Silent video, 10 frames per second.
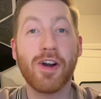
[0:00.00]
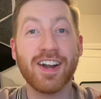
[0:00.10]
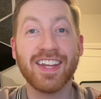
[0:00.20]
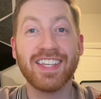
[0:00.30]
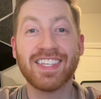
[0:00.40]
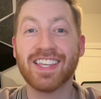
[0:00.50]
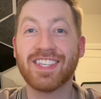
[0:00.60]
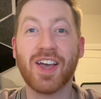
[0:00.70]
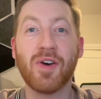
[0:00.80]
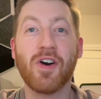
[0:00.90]
earnings.
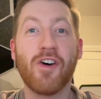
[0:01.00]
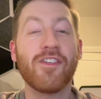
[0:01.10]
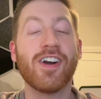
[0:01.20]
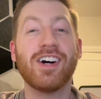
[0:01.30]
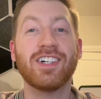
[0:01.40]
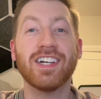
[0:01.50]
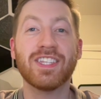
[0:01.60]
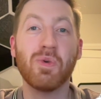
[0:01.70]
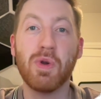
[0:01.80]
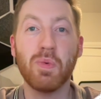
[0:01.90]
So overall, it's
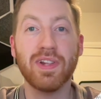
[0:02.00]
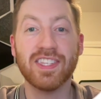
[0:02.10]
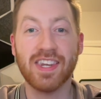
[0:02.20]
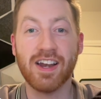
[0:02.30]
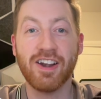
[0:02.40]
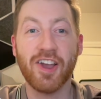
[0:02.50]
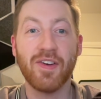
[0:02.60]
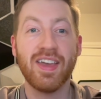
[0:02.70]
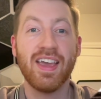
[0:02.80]
a win-win scenario.